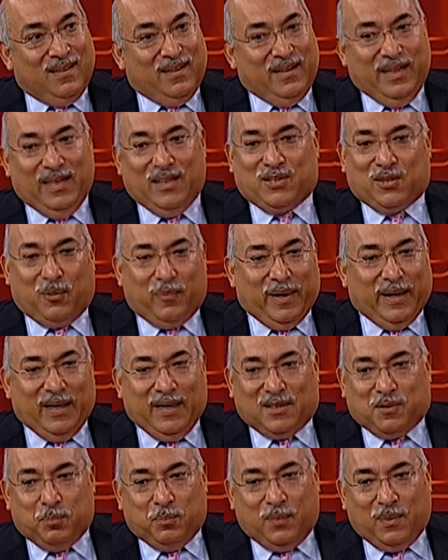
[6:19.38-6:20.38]

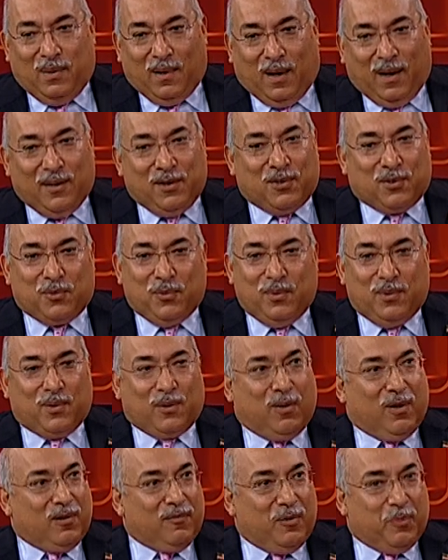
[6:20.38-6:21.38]
It's gone through the
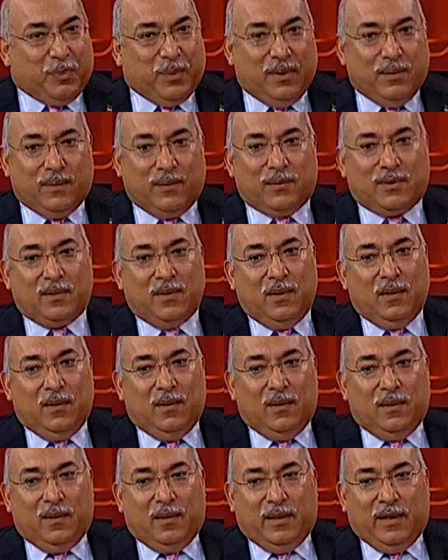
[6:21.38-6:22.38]
Court of Appeals.
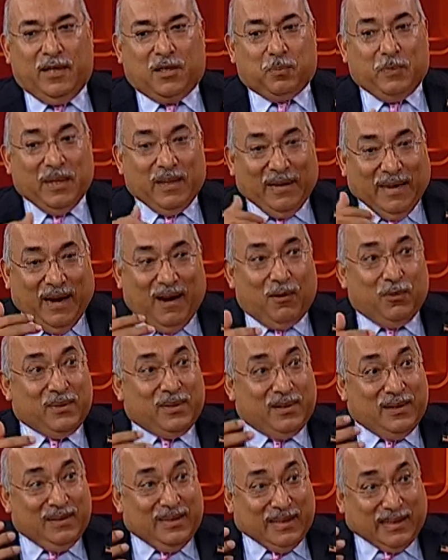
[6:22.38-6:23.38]
It's been
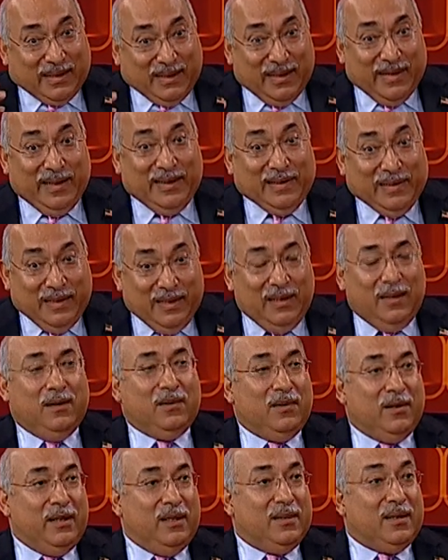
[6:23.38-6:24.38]
now declared
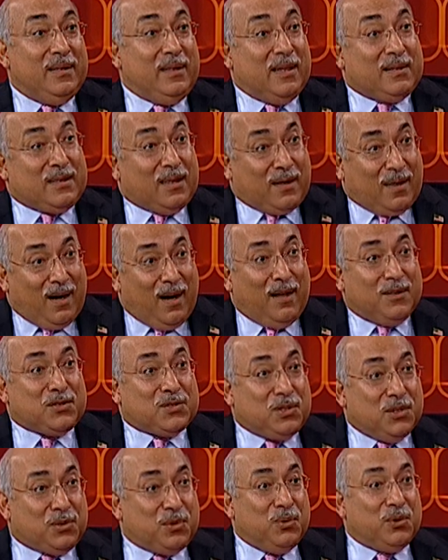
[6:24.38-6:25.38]
legally that that's a
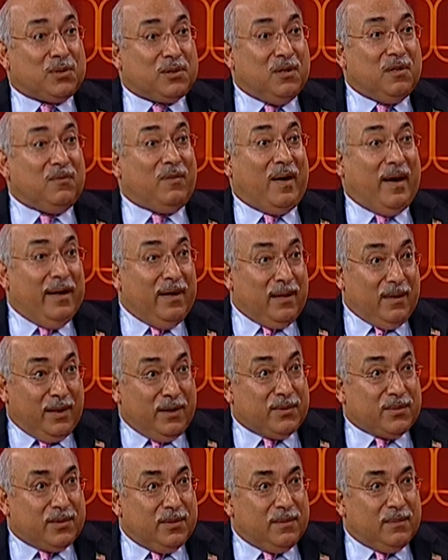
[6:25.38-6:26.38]
constitutional
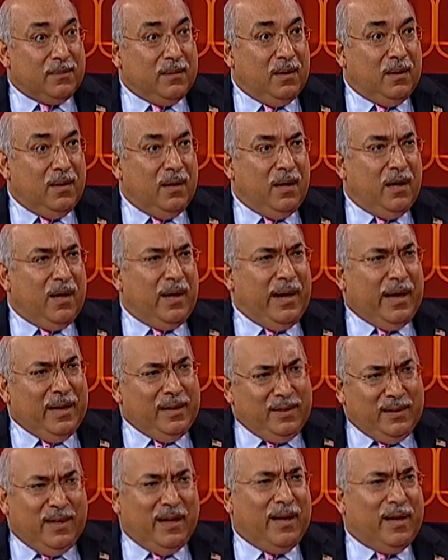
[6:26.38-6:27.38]
violation.
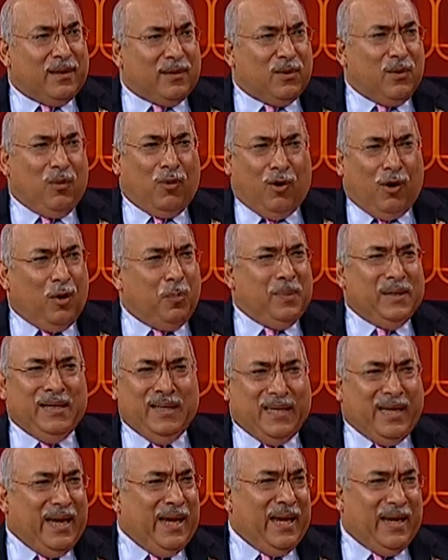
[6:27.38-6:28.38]
And yet, Albany
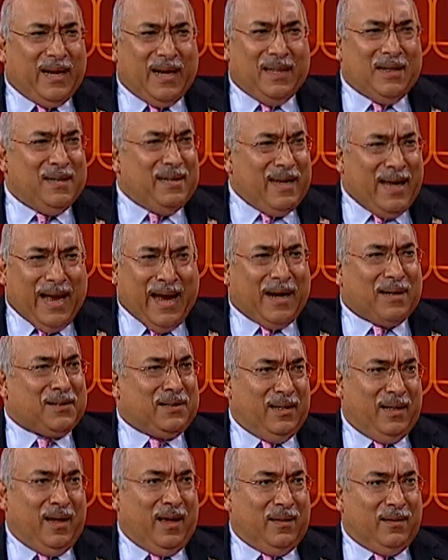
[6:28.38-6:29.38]
can't get its act
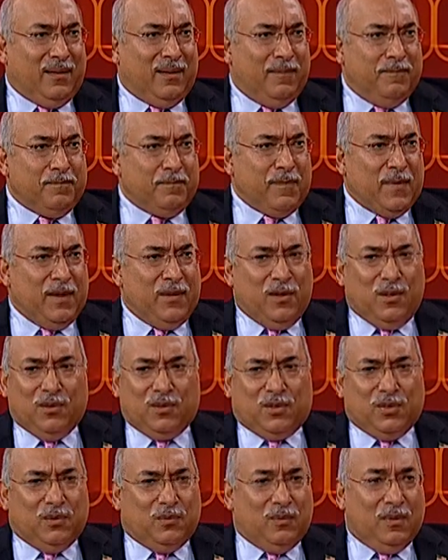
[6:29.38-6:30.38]
together
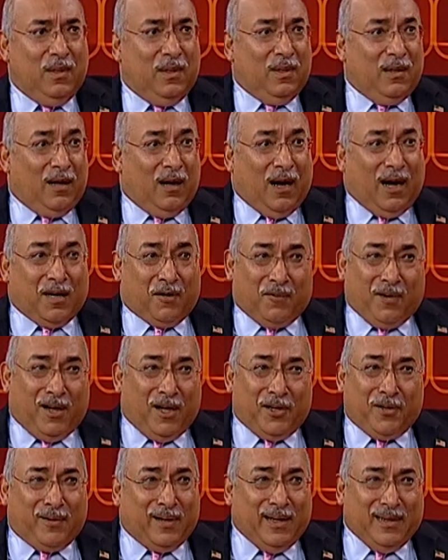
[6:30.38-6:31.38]
to, out of a
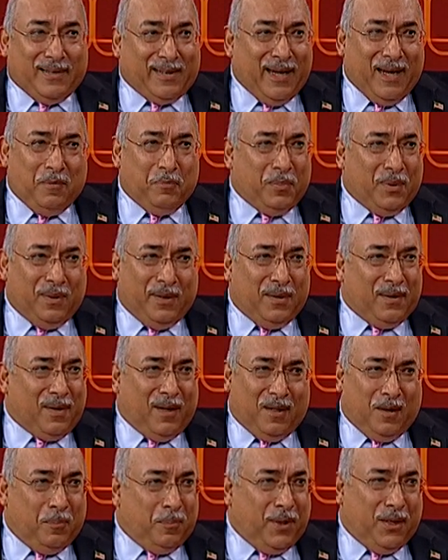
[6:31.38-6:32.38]
$110 billion
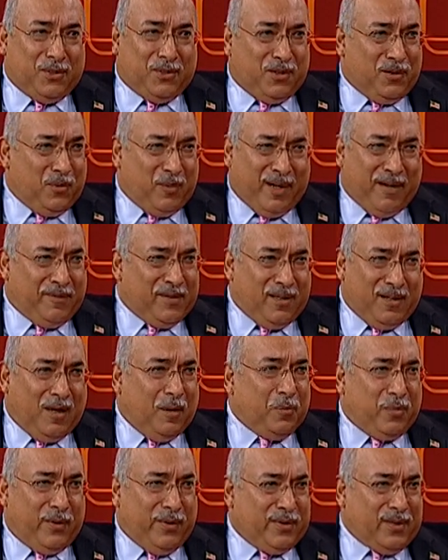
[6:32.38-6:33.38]
budget or whatever the
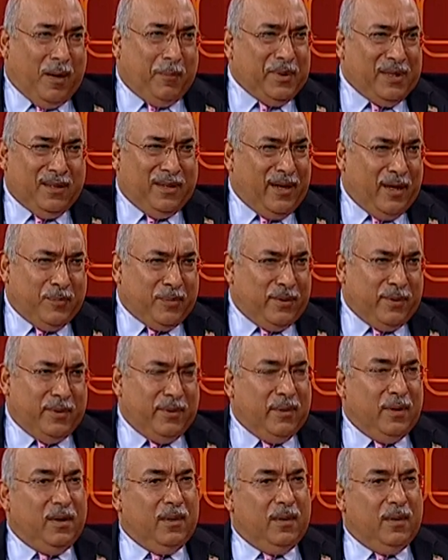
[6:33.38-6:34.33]
number is, I'm in the neighborhood,